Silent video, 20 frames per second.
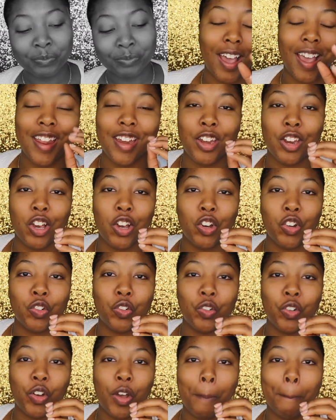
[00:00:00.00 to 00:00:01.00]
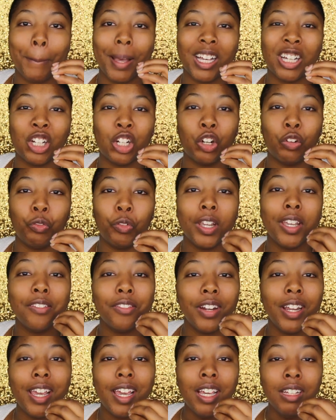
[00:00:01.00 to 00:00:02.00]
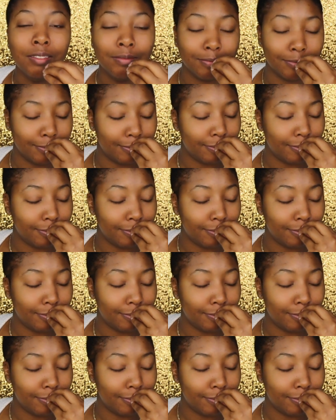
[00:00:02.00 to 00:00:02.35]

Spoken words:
I know my girl Riri